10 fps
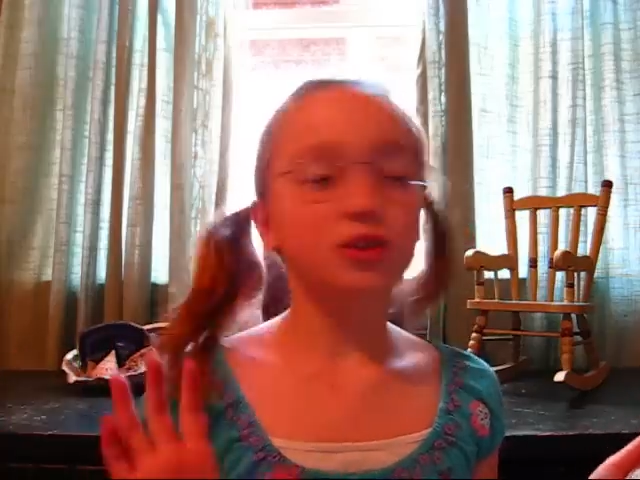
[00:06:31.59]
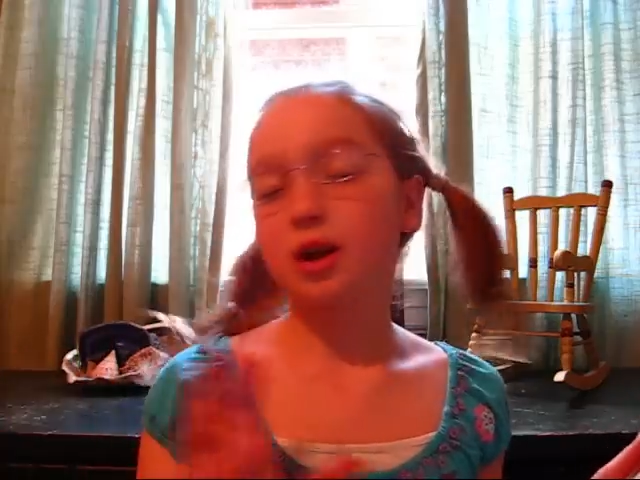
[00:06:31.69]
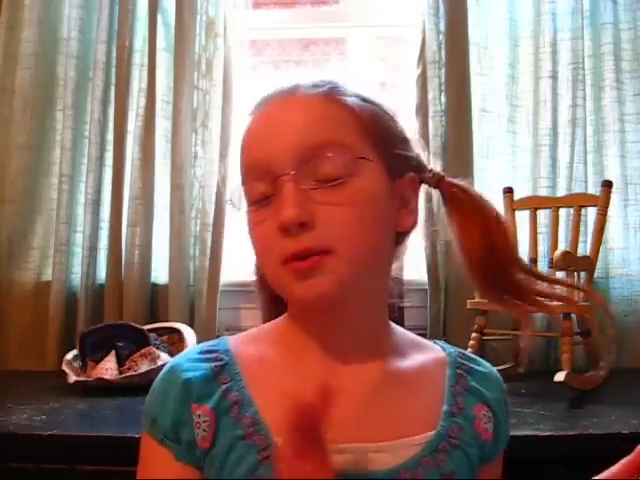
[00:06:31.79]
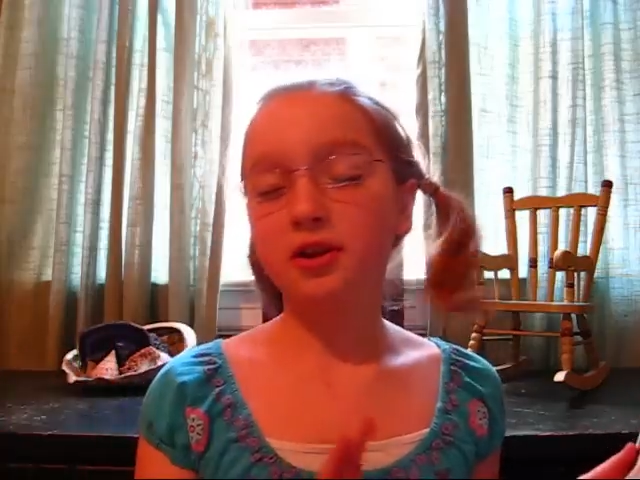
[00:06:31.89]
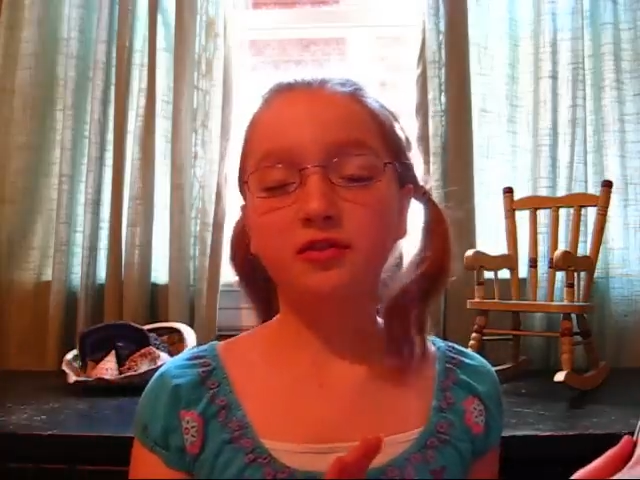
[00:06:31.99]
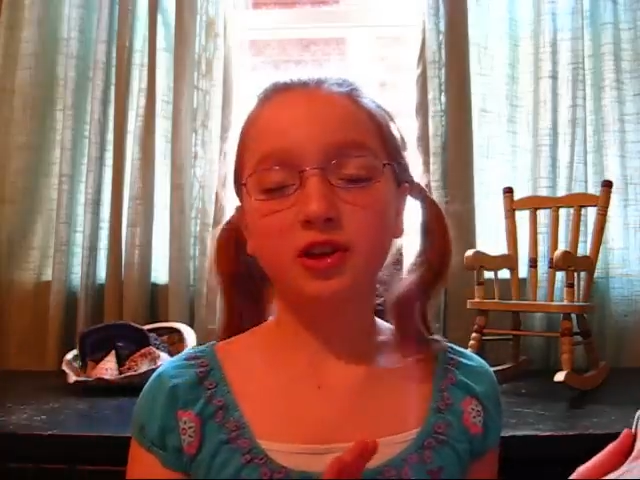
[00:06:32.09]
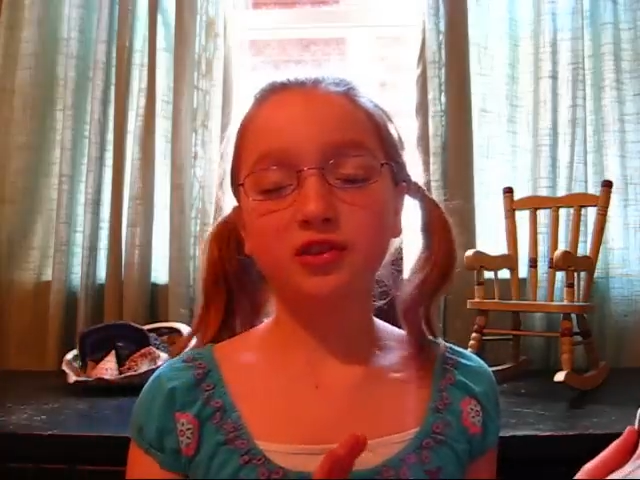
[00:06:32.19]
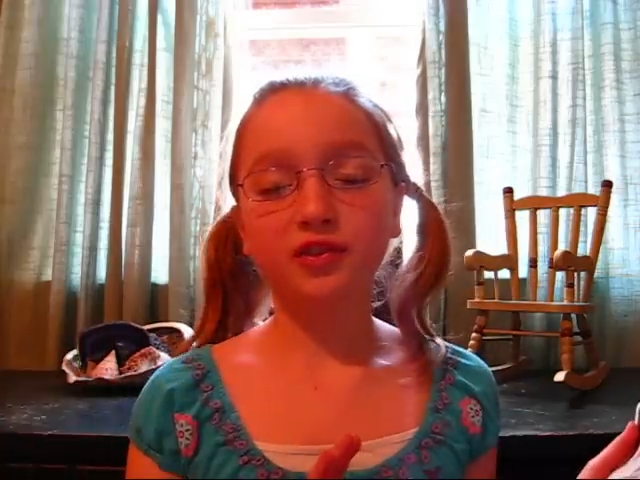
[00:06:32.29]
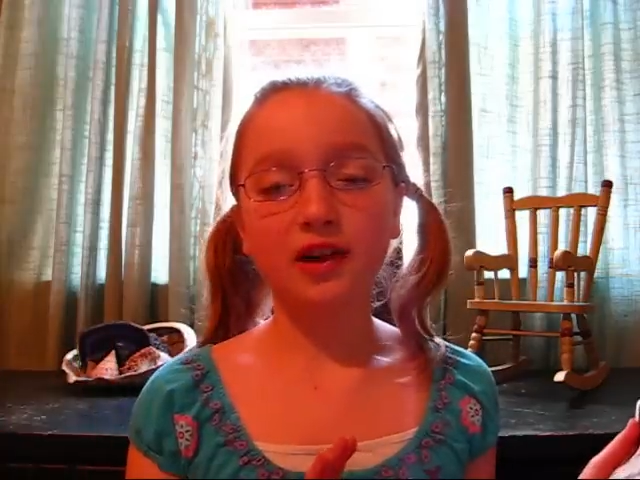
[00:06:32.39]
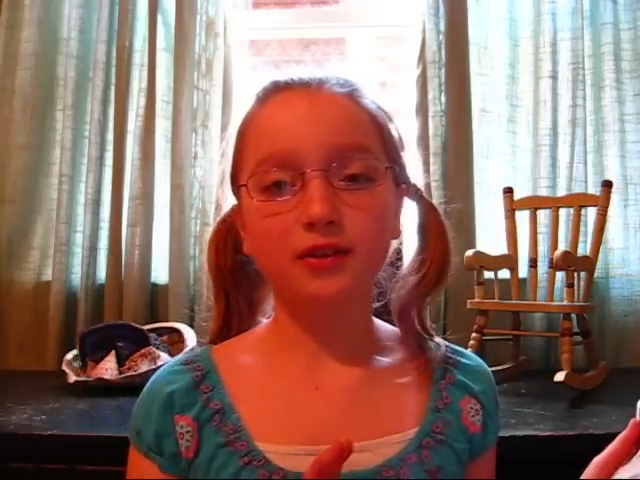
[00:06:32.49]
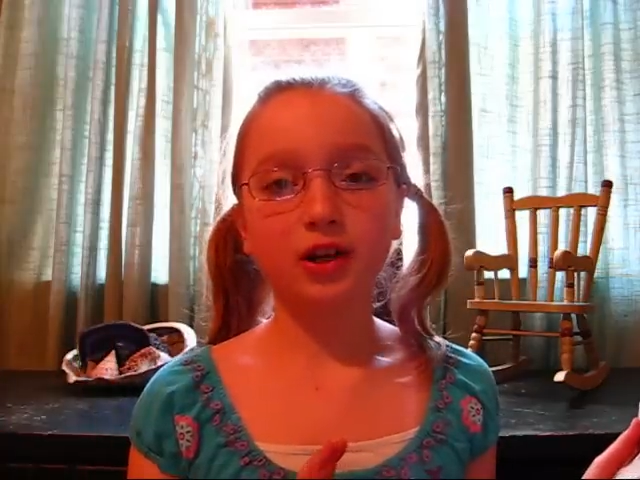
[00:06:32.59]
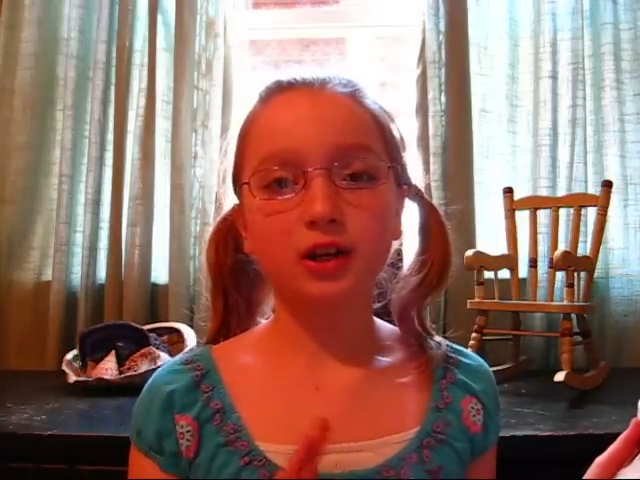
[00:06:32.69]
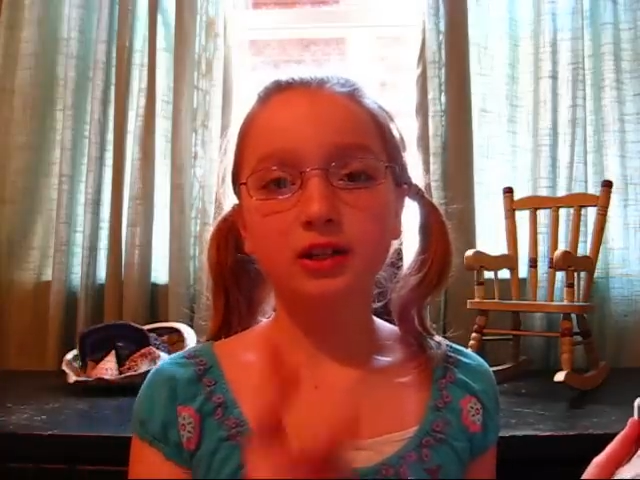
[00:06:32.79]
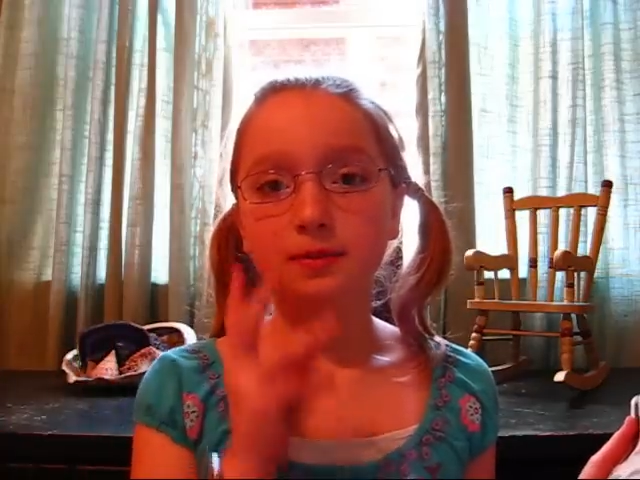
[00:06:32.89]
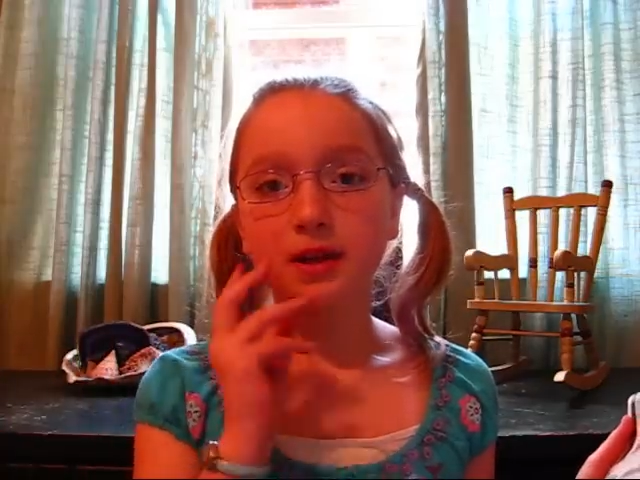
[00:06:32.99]
strawberry feels
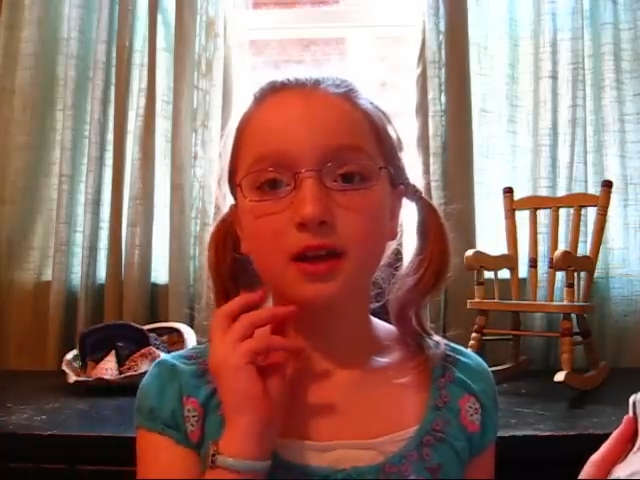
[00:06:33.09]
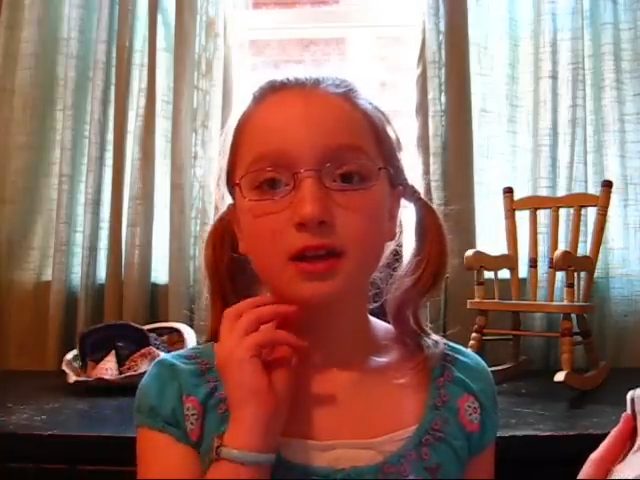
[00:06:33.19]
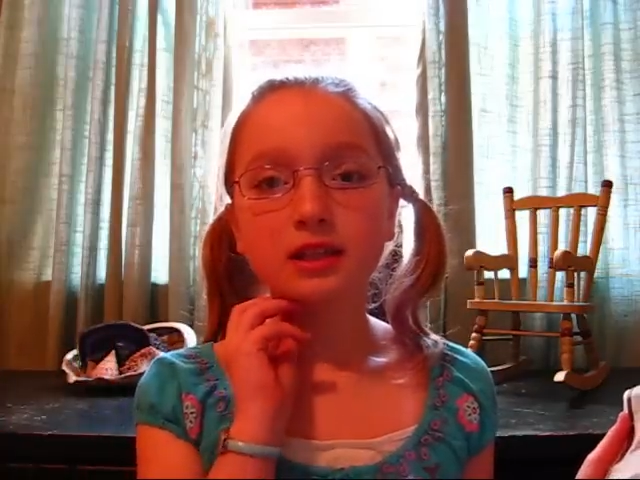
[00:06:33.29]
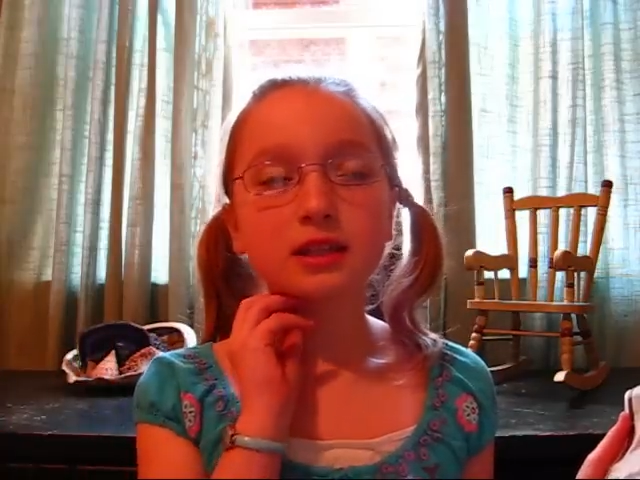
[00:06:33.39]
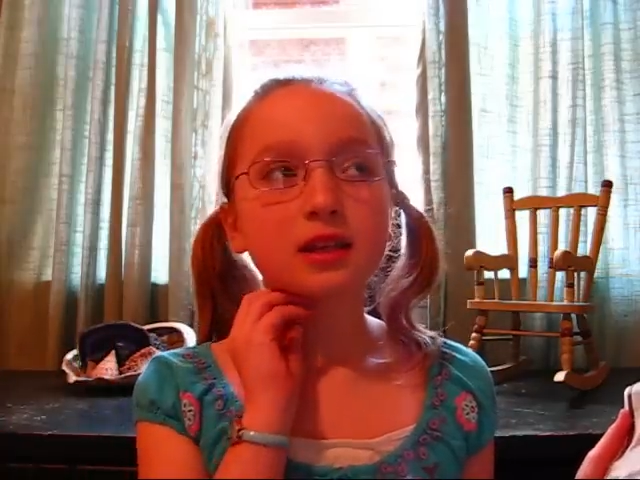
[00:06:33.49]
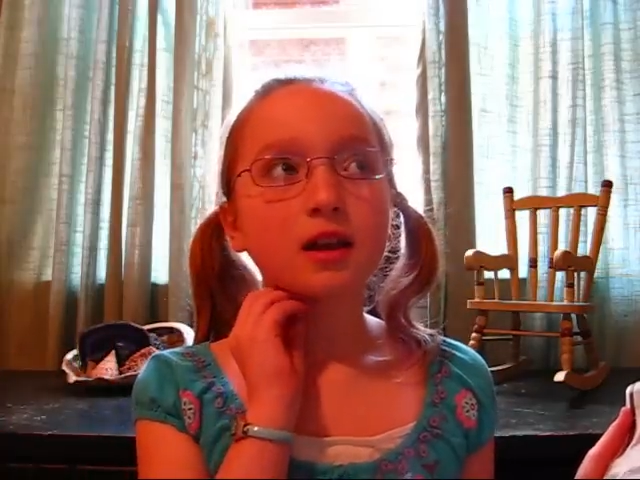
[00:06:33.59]
forever, smells